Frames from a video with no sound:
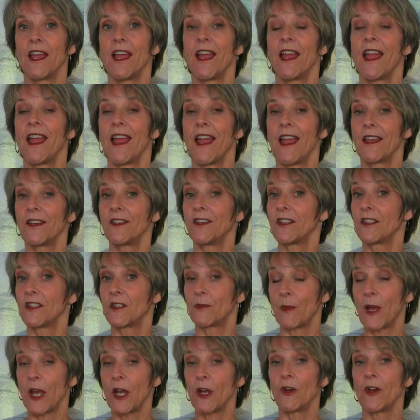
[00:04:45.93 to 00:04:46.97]
and
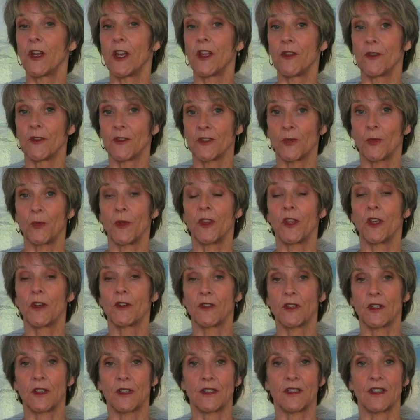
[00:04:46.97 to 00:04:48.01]
inspire others with their
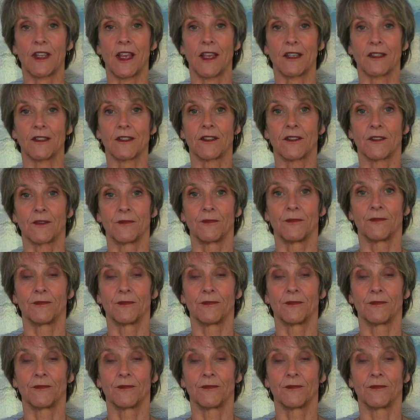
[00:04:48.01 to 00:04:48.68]
success.